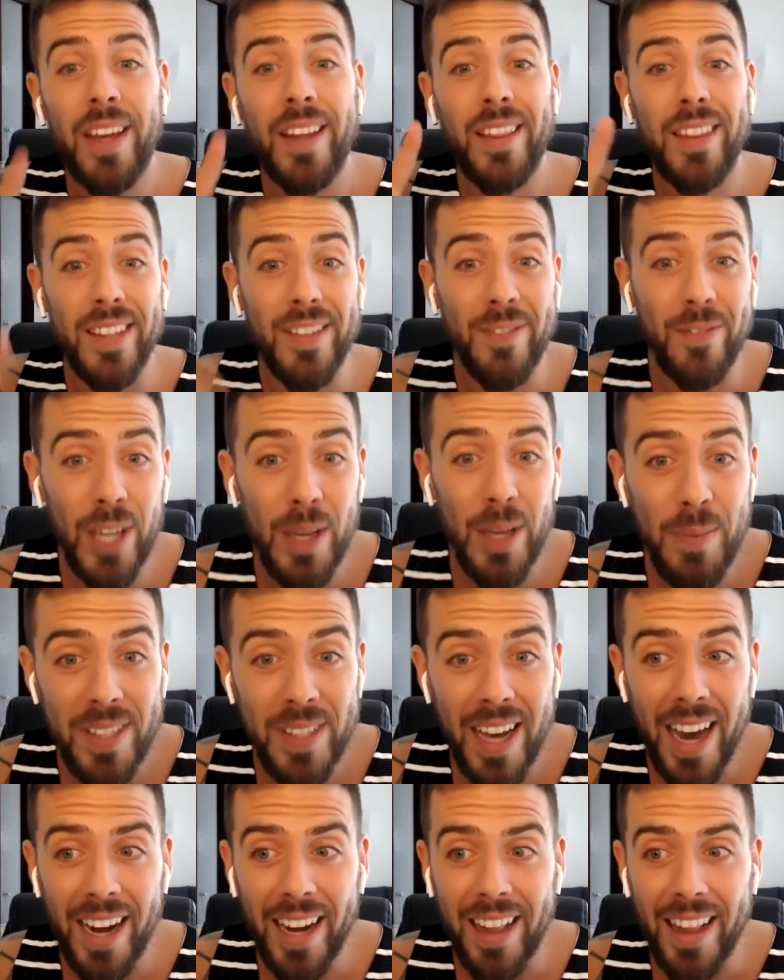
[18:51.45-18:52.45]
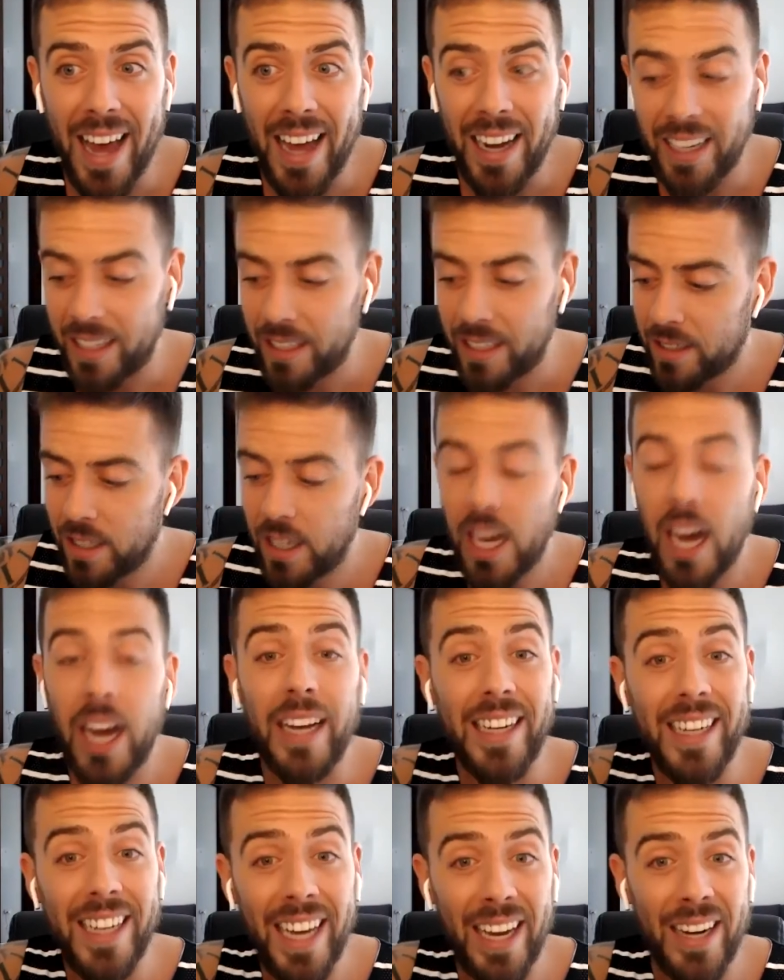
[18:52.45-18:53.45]
the flip side of that is
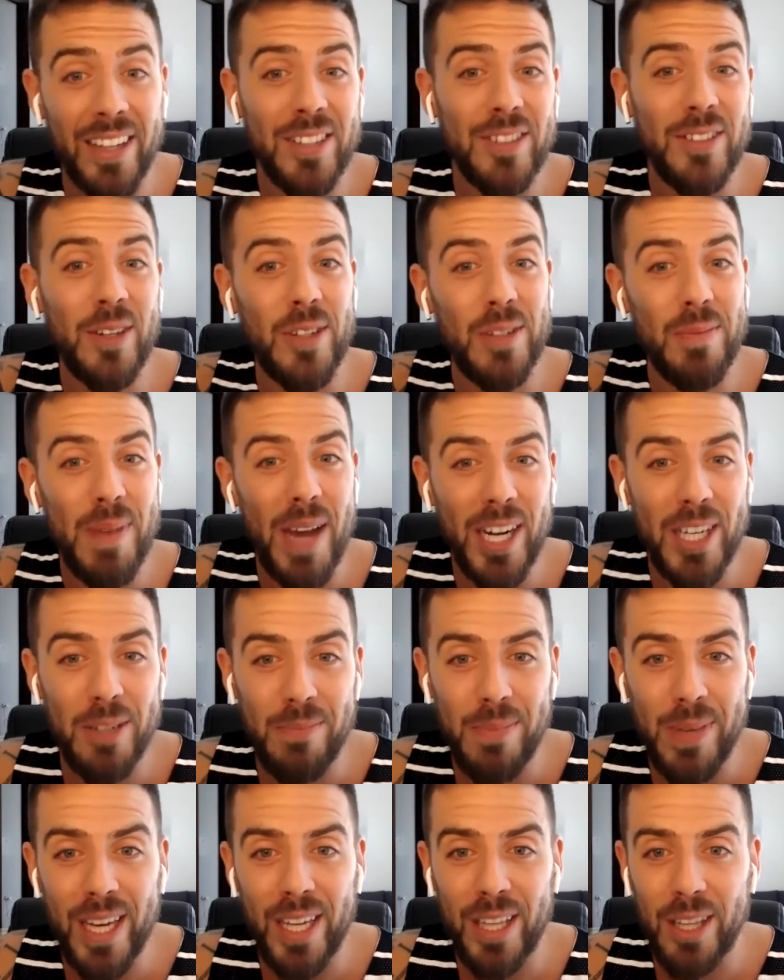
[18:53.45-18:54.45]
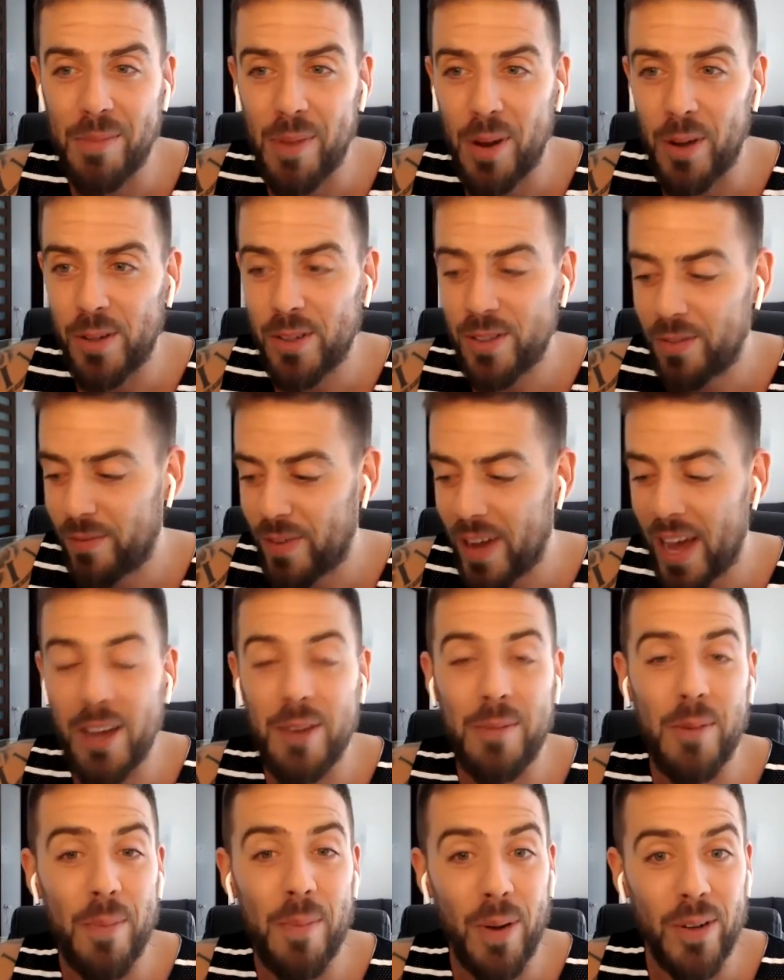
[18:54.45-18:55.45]
again this goes back to being the most
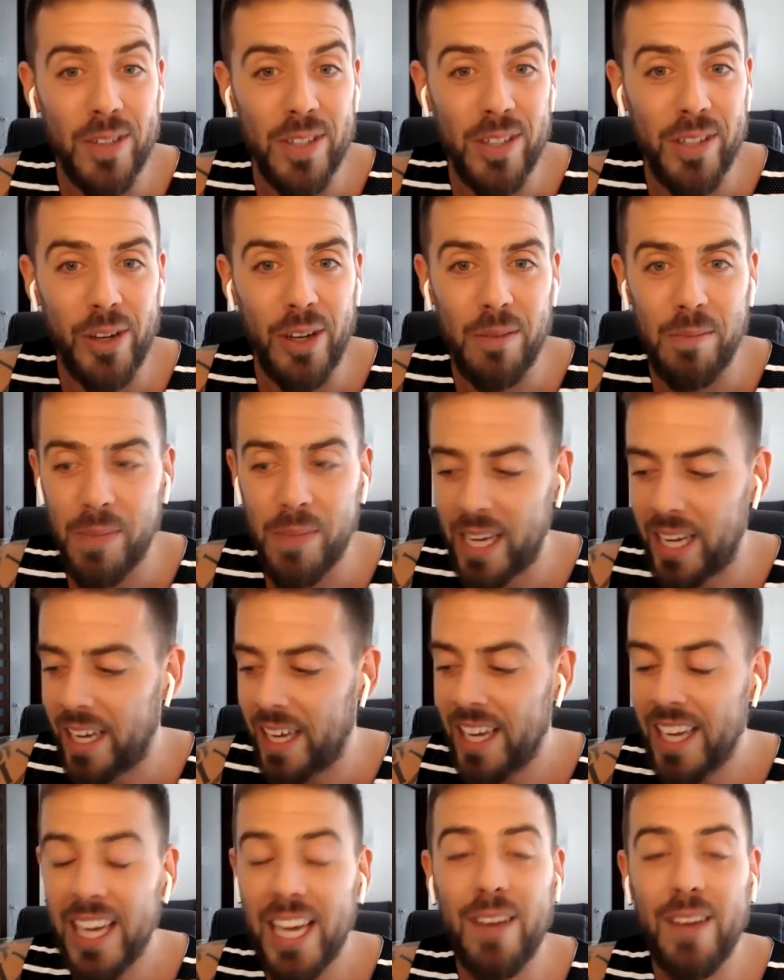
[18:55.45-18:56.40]
valuable person you can be